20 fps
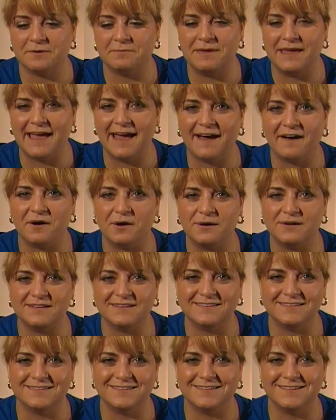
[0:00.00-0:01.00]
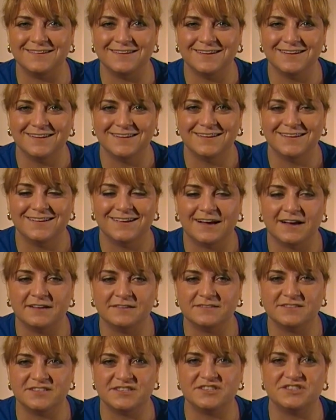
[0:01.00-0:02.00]
checking me out, and
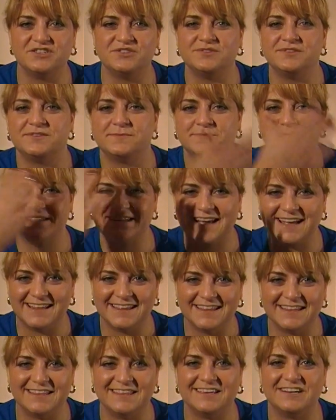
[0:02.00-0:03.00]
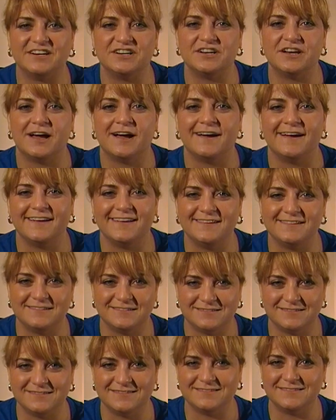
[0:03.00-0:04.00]
I'll just choose to pretend that they're not
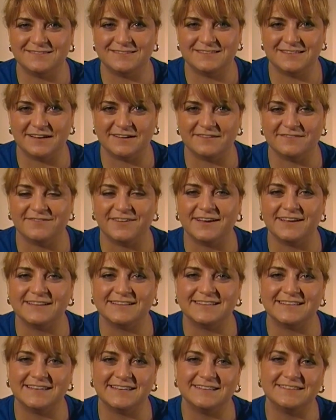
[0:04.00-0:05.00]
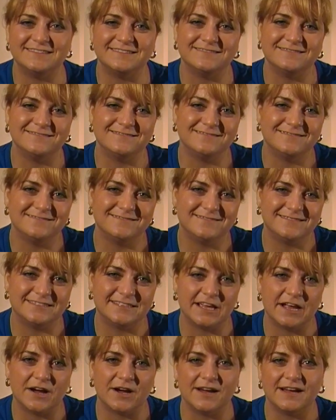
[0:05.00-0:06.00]
terrifyingly
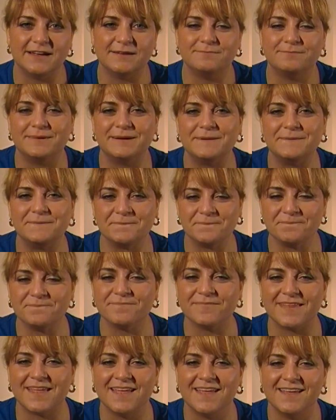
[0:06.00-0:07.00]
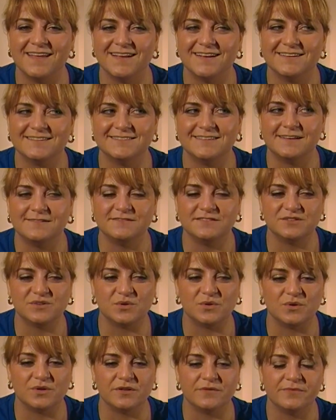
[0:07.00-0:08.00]
scary. But so that
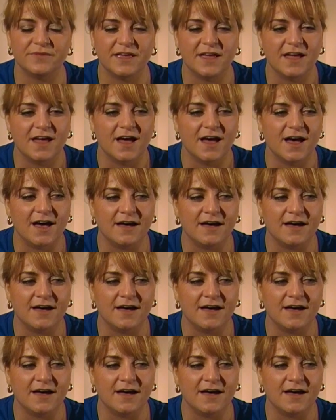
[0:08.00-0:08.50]
was cool.